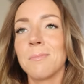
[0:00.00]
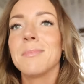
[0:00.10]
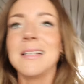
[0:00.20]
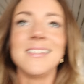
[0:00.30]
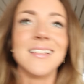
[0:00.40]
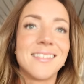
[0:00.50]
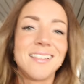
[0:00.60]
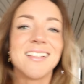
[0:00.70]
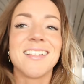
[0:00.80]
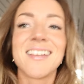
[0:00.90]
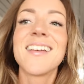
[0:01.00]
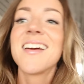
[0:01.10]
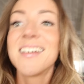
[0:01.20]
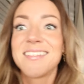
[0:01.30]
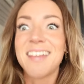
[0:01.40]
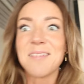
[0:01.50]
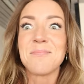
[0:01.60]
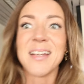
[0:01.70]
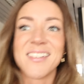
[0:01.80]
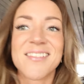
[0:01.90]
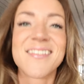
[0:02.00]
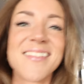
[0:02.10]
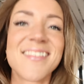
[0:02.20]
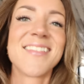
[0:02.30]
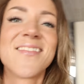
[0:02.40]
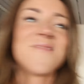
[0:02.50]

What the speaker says: amazing she is at taking pictures.